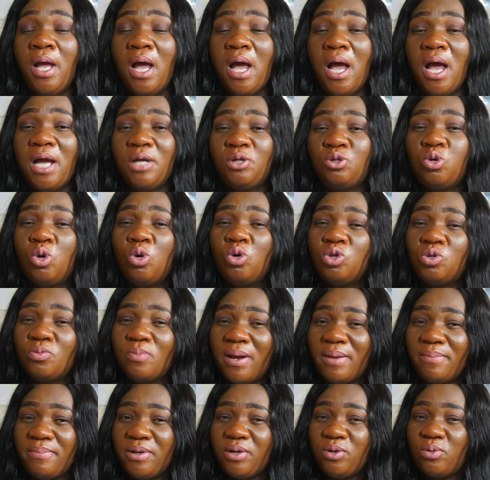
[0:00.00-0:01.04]
I told
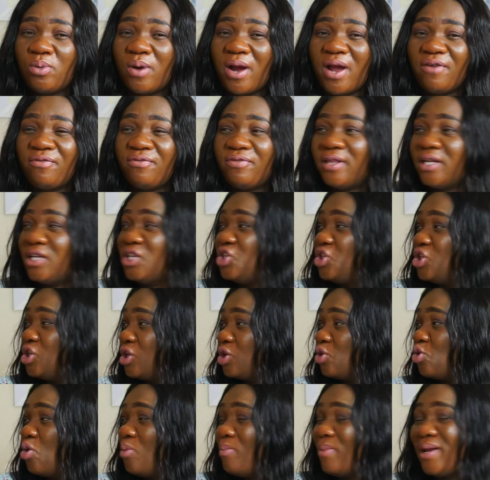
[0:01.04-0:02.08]
my midwife, then
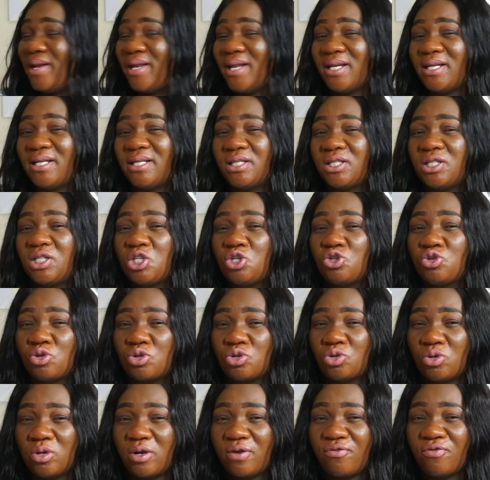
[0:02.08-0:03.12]
she recommended
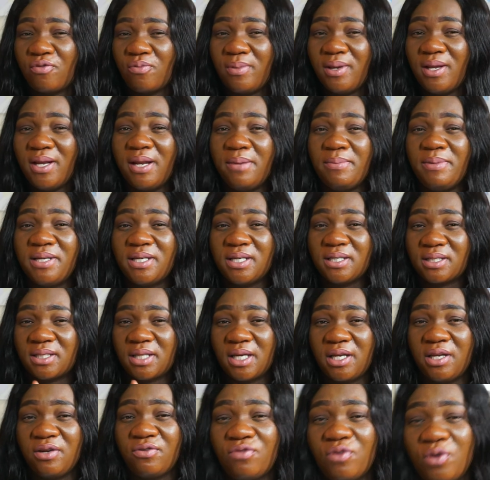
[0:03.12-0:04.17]
Citro-Soda for me. Let me just
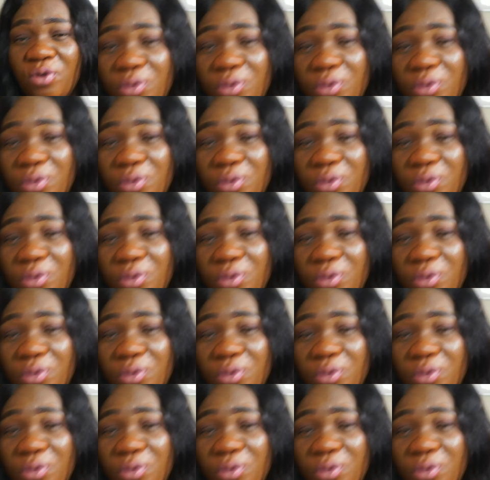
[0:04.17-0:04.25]
get it for